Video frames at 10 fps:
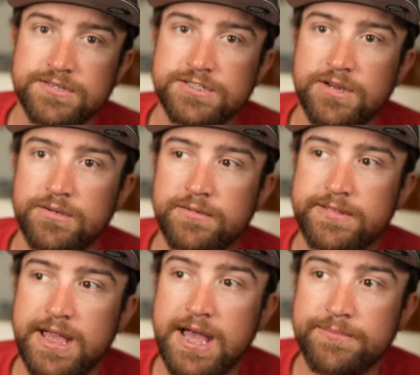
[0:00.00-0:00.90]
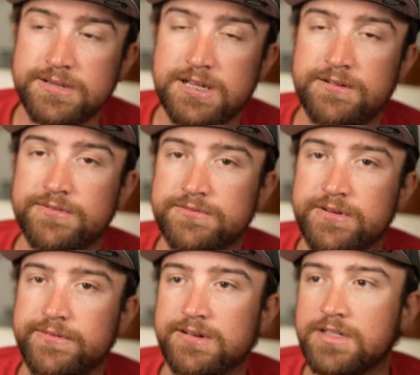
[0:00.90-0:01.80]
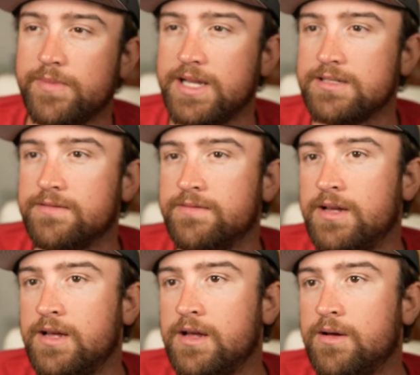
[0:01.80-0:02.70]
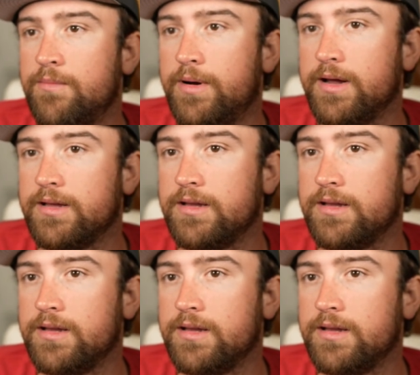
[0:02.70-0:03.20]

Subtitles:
So the app itself is very, very expensive, but